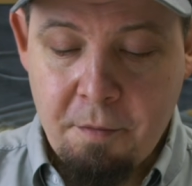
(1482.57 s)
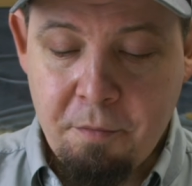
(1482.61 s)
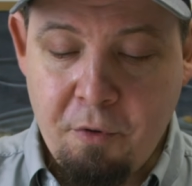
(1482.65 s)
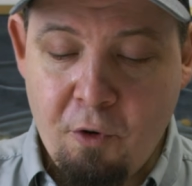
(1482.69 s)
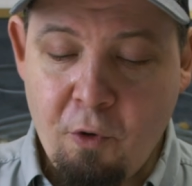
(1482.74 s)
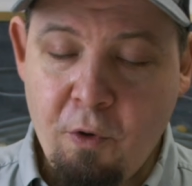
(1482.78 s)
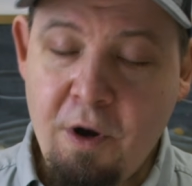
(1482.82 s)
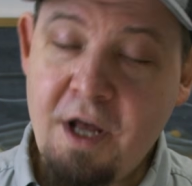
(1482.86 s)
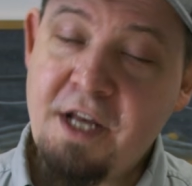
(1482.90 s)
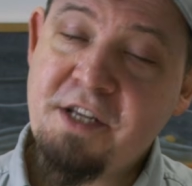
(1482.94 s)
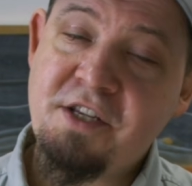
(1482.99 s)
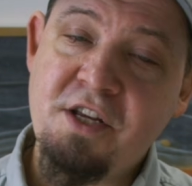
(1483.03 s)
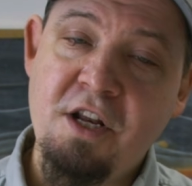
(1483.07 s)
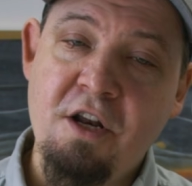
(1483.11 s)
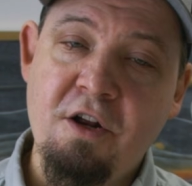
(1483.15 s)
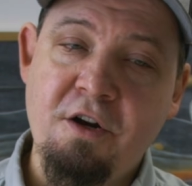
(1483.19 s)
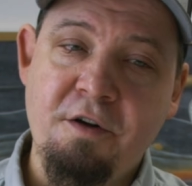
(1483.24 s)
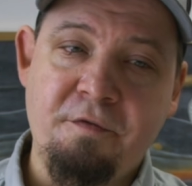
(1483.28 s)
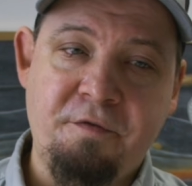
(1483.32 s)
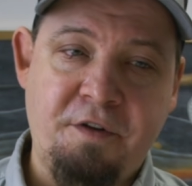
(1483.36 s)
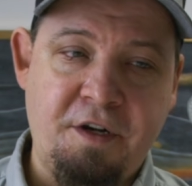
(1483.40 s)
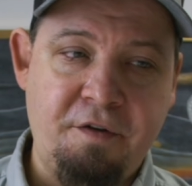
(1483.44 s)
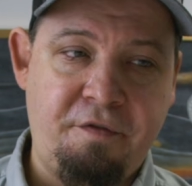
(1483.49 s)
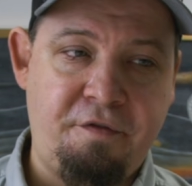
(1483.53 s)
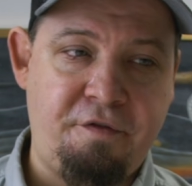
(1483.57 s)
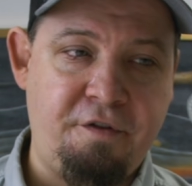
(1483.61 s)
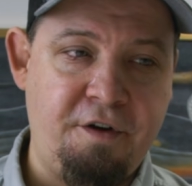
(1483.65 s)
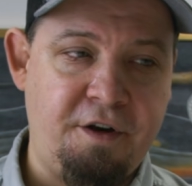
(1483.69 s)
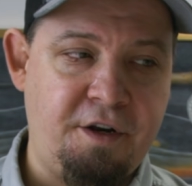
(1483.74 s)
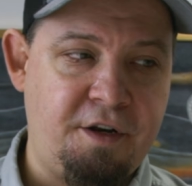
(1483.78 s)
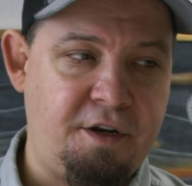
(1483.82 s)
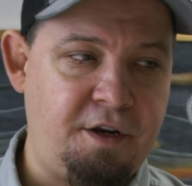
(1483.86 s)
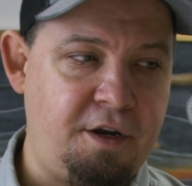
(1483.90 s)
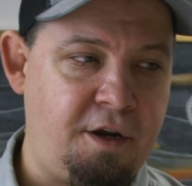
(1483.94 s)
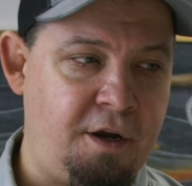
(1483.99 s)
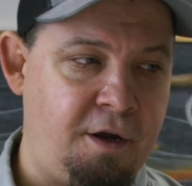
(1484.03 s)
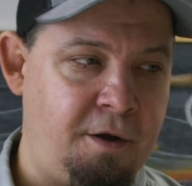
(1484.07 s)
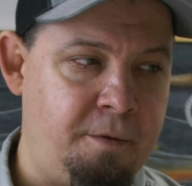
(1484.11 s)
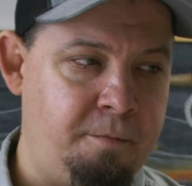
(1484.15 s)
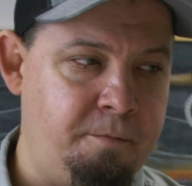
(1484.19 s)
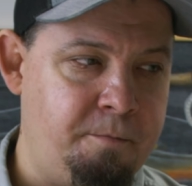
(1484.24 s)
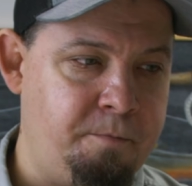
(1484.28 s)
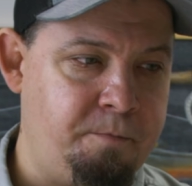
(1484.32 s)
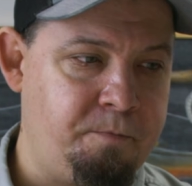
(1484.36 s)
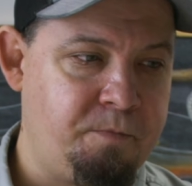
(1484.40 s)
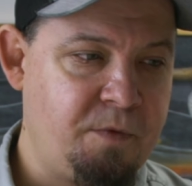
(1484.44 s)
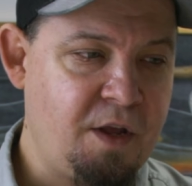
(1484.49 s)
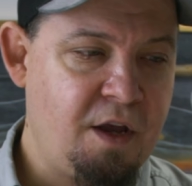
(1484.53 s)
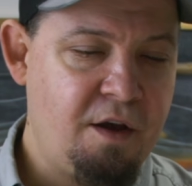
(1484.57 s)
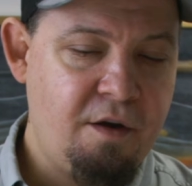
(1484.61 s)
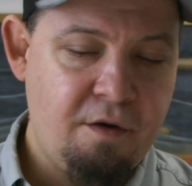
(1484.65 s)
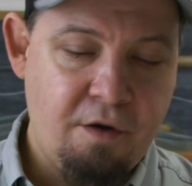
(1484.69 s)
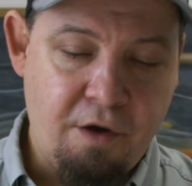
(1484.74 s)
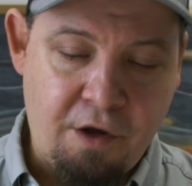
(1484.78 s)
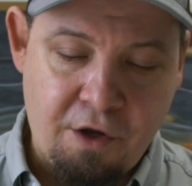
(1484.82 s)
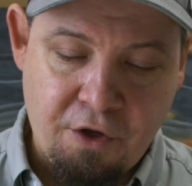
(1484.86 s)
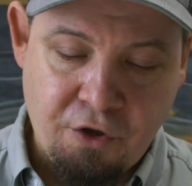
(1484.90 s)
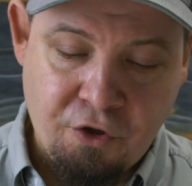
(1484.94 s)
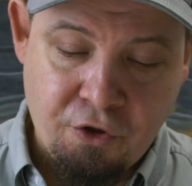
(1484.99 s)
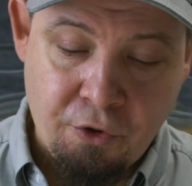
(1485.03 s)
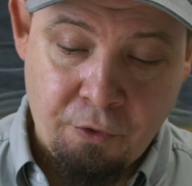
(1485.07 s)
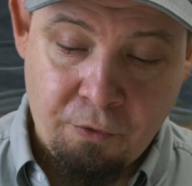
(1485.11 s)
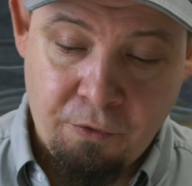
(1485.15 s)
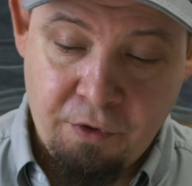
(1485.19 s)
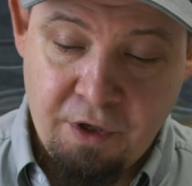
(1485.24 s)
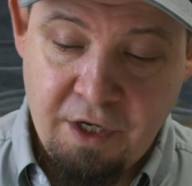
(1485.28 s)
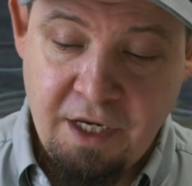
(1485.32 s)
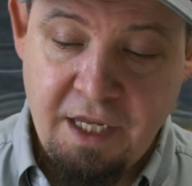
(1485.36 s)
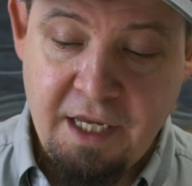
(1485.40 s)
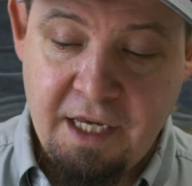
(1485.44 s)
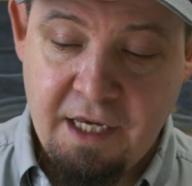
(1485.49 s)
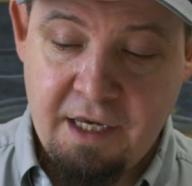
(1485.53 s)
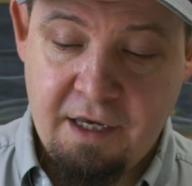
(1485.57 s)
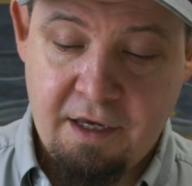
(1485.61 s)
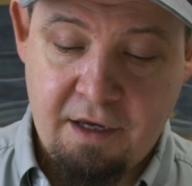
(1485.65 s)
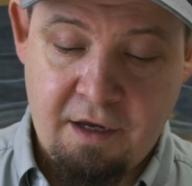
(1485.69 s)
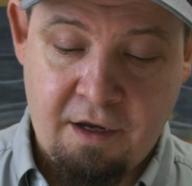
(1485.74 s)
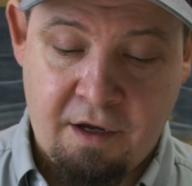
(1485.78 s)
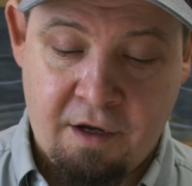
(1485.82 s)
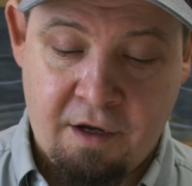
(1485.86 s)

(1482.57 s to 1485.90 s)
Pro has a lot of different unique